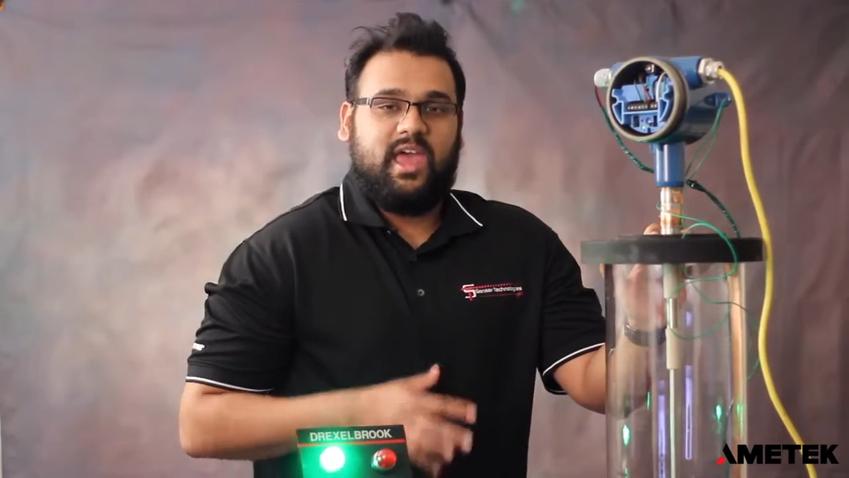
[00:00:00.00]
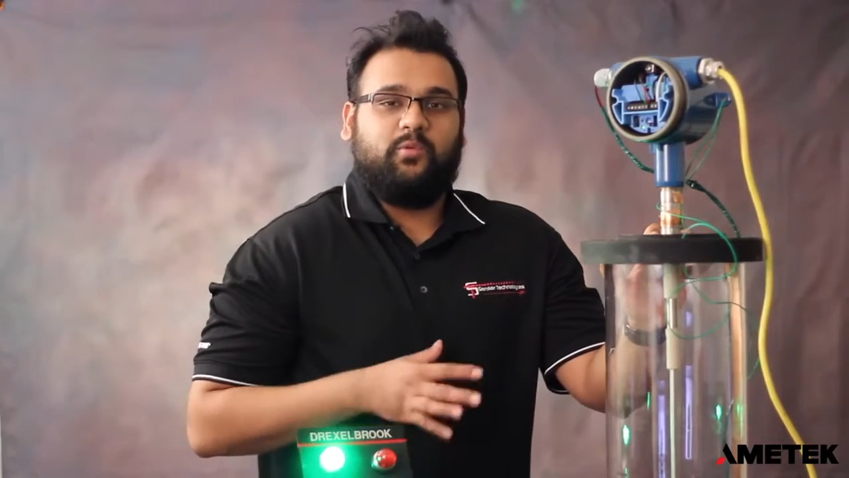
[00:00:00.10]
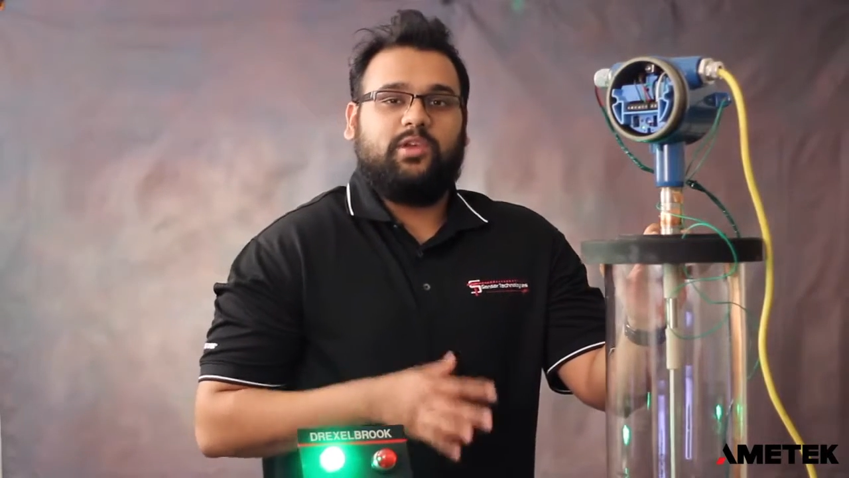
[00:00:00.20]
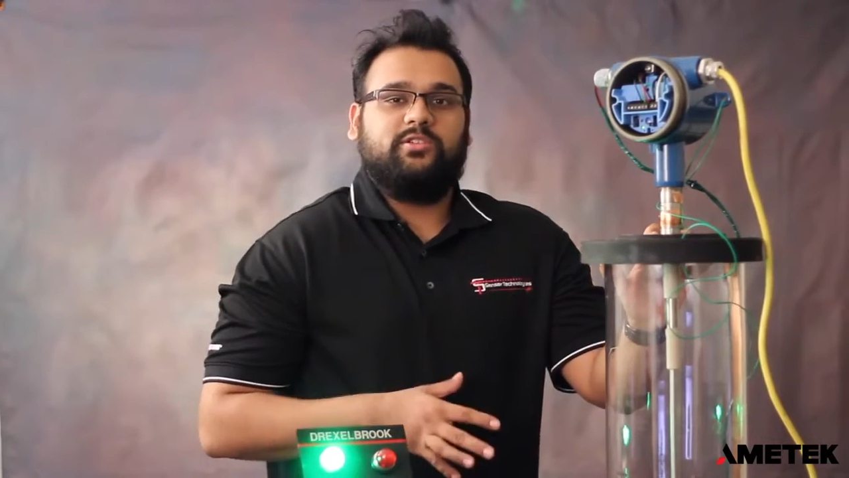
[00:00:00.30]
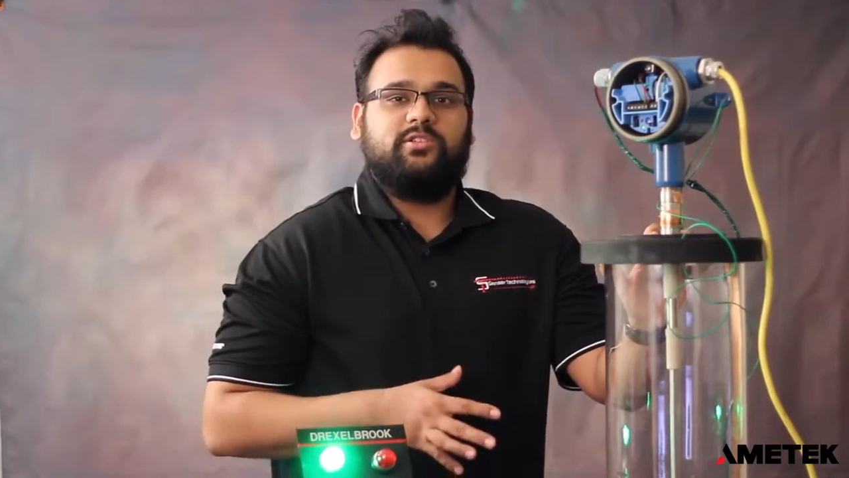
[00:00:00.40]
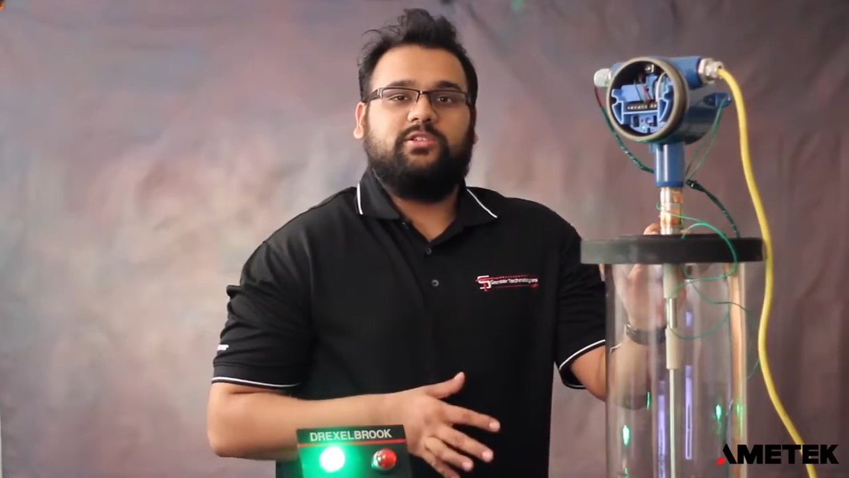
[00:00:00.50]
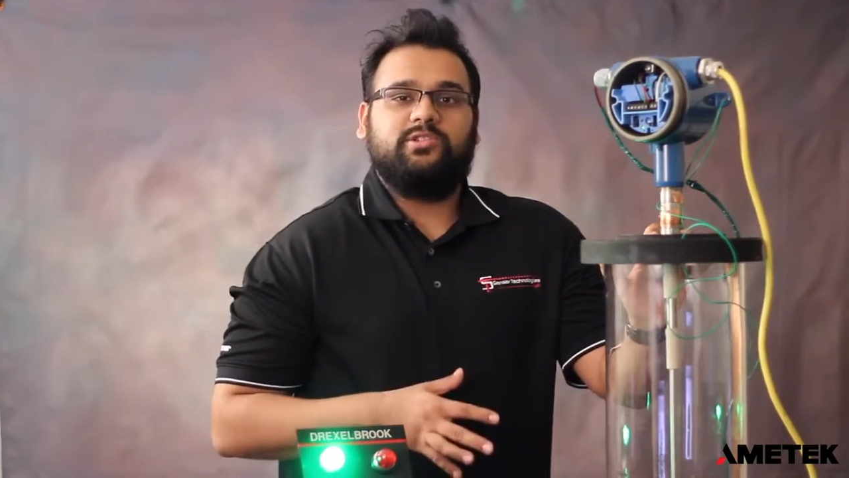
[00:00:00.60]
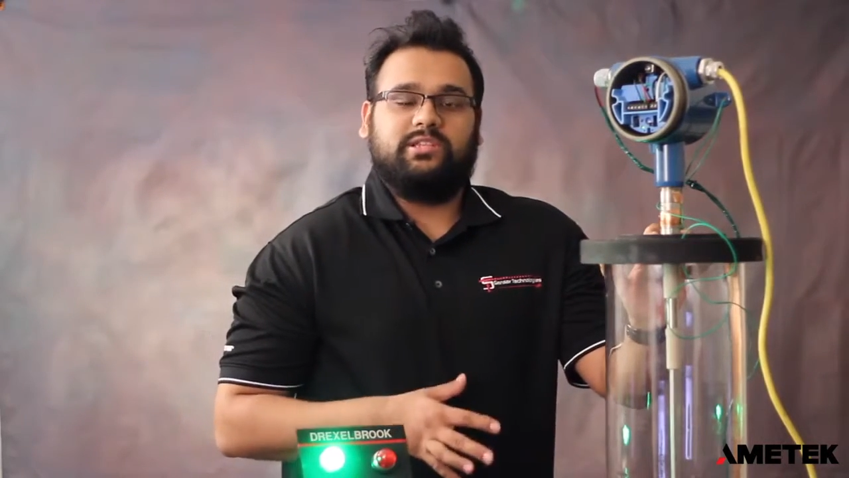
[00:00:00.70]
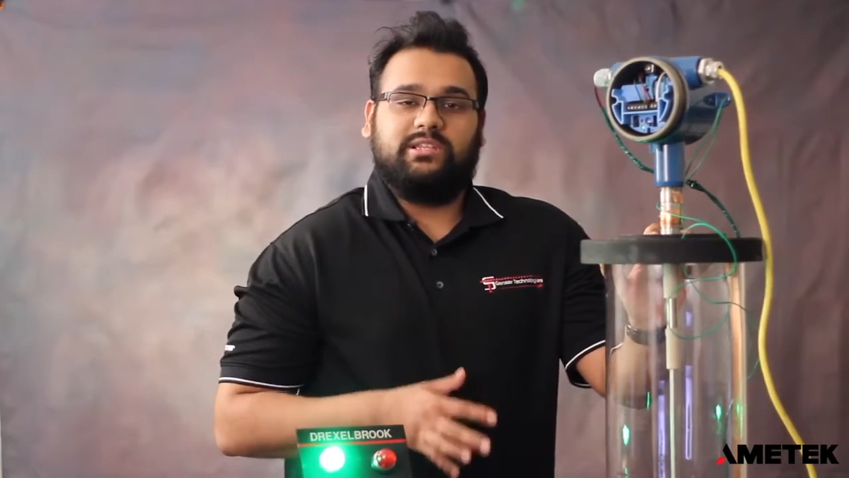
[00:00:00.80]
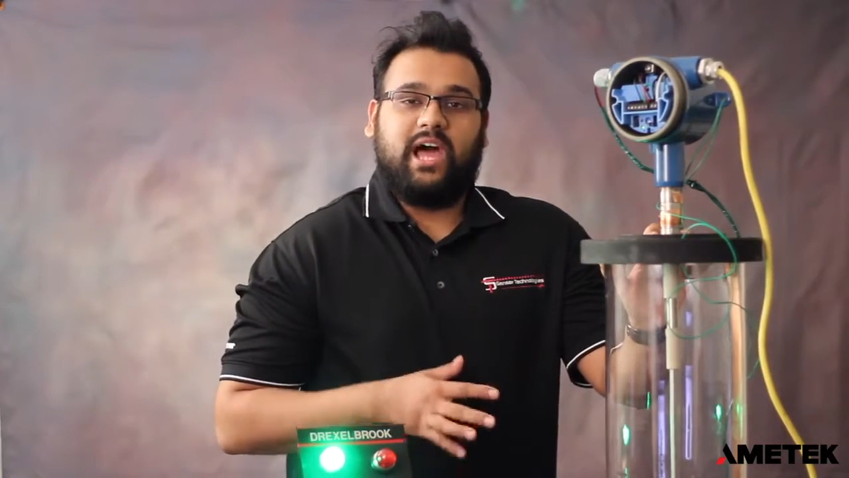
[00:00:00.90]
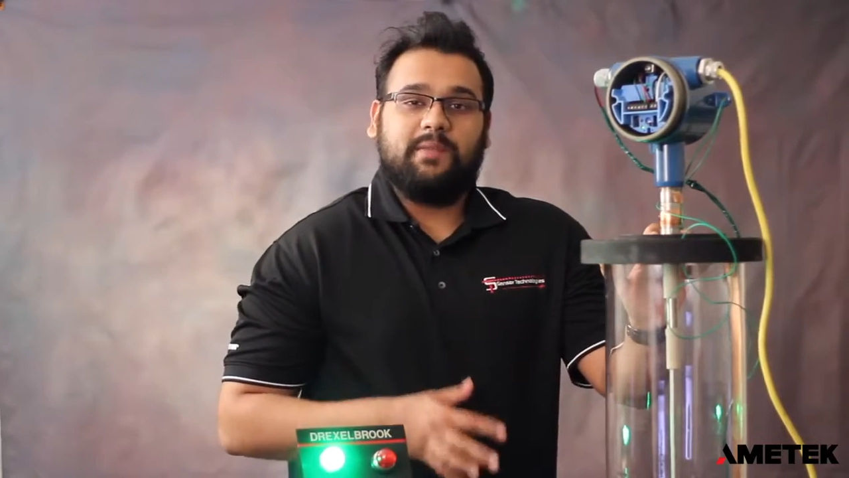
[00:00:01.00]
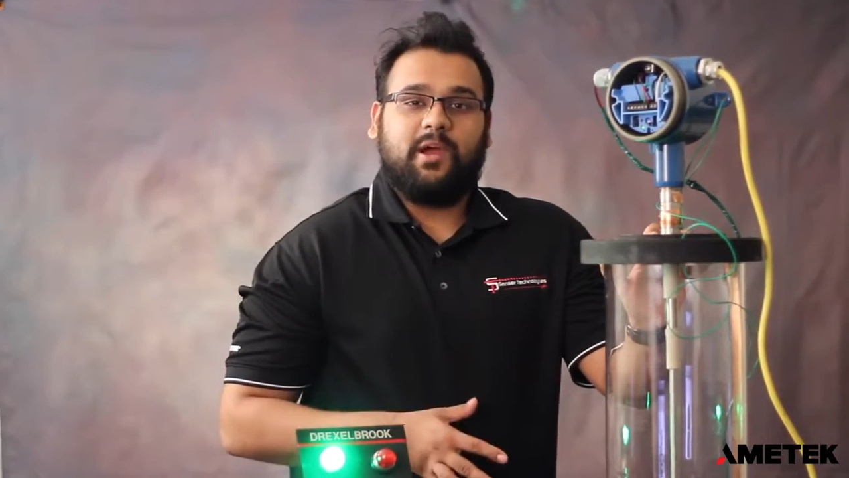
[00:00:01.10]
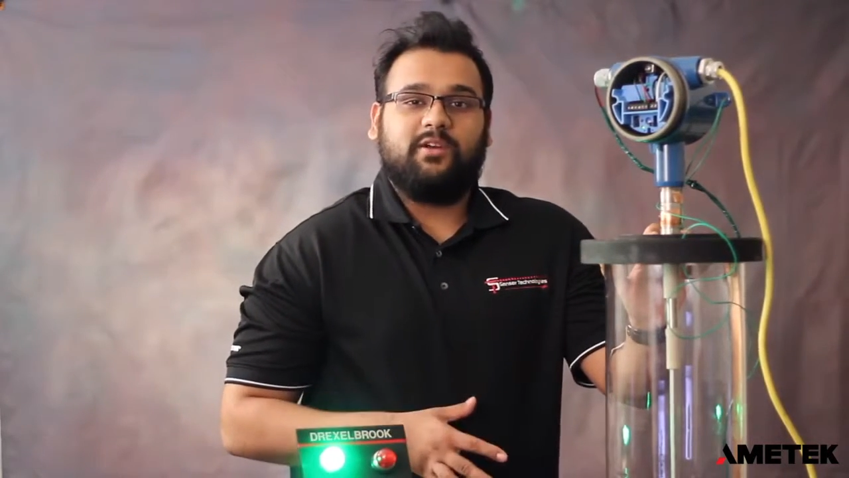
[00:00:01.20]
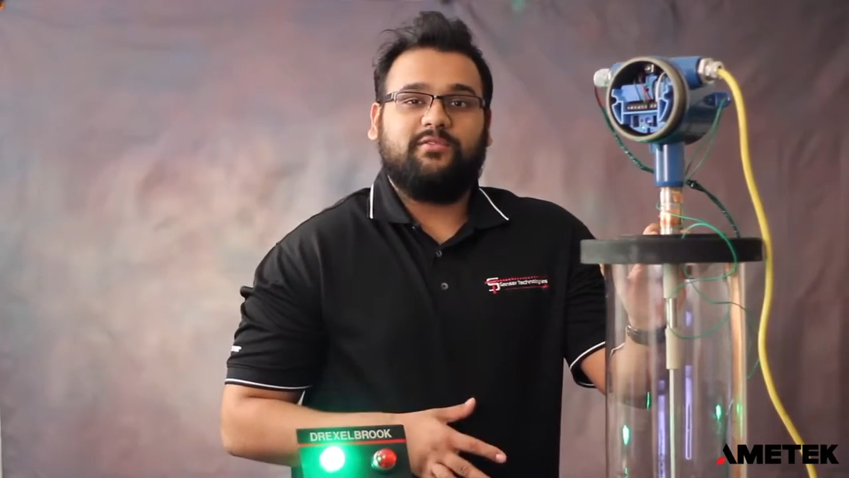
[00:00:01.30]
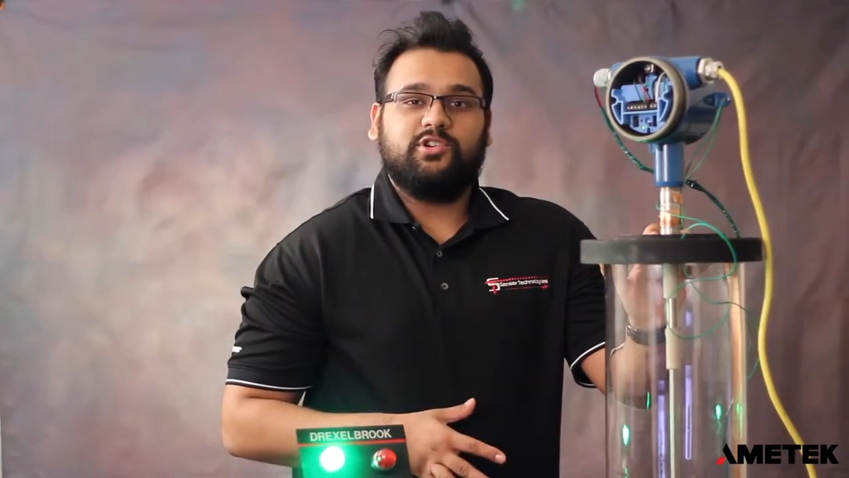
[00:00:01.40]
And whether you're using the
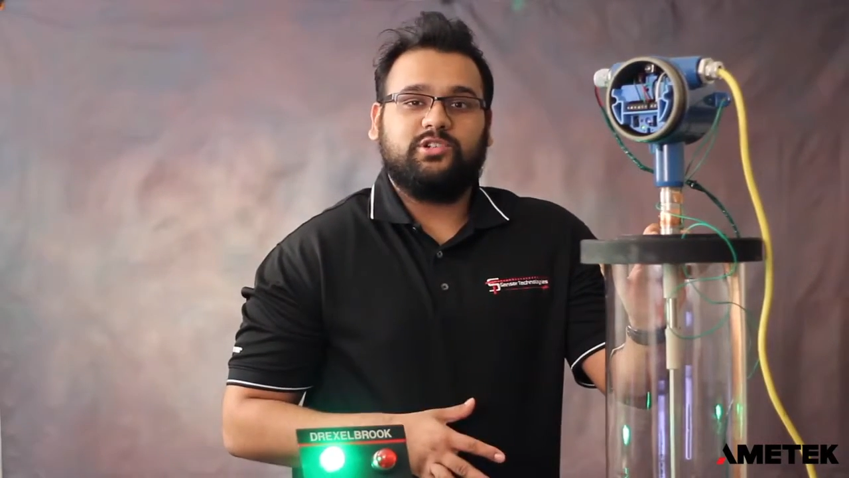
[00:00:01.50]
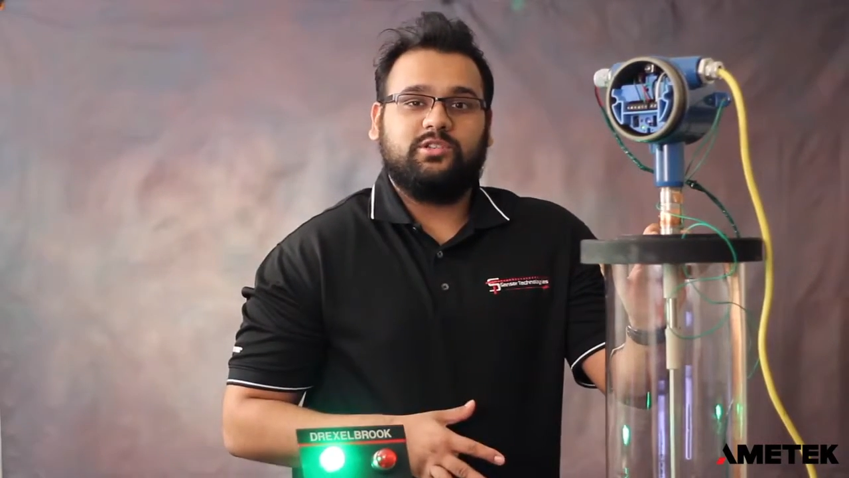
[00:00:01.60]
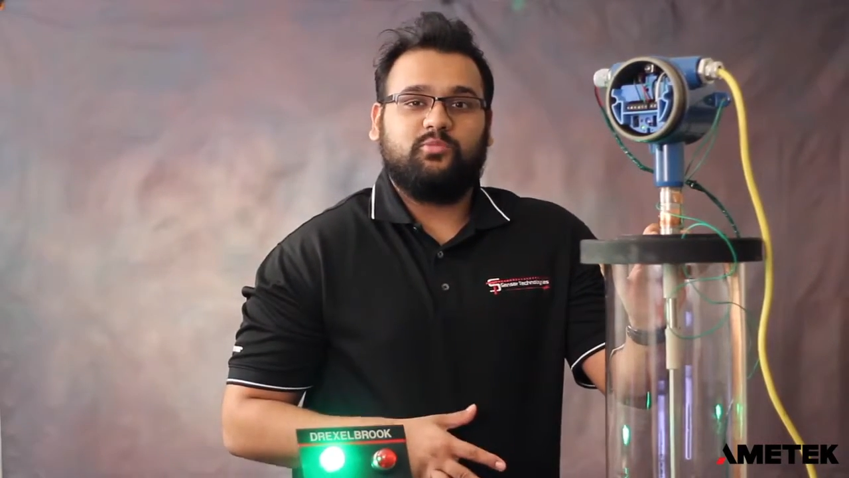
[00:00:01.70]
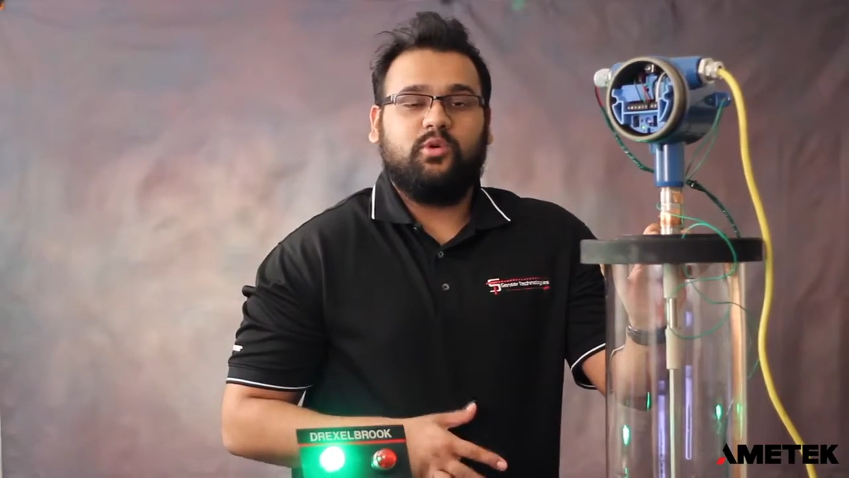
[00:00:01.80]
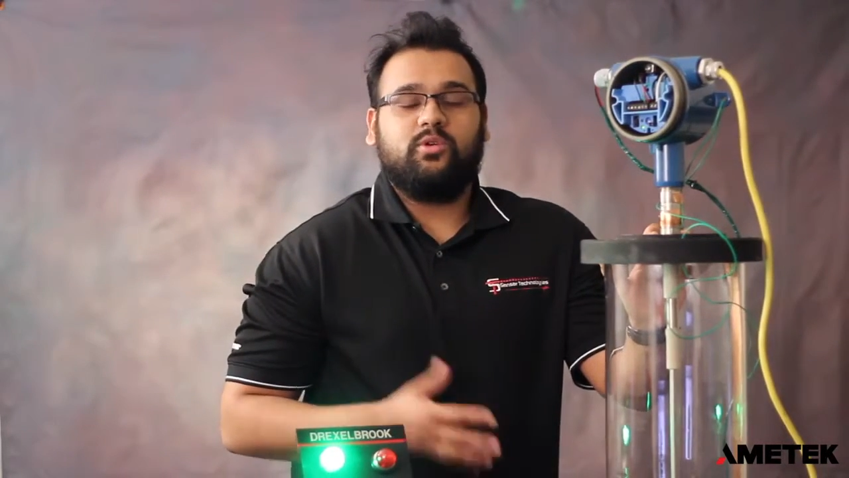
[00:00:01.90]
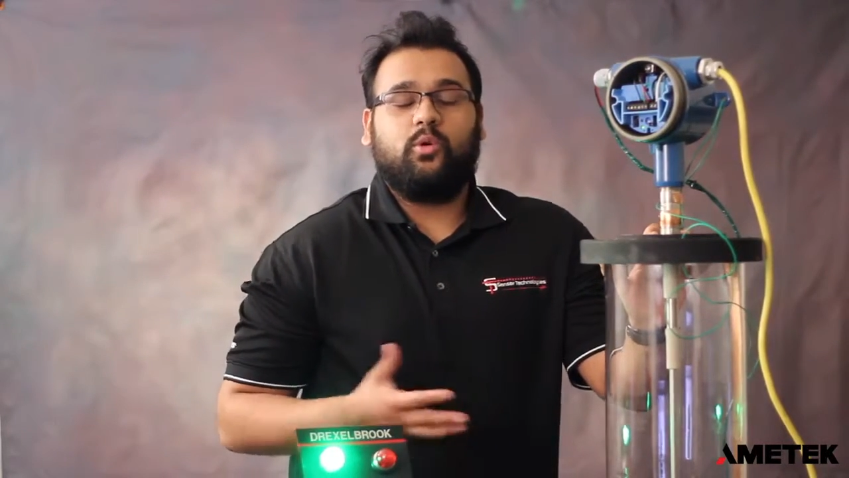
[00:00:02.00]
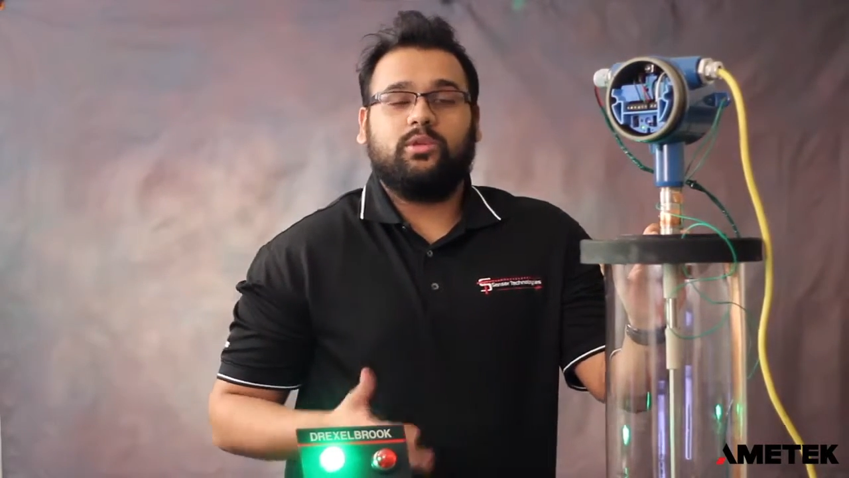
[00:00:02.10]
line-powered version of the point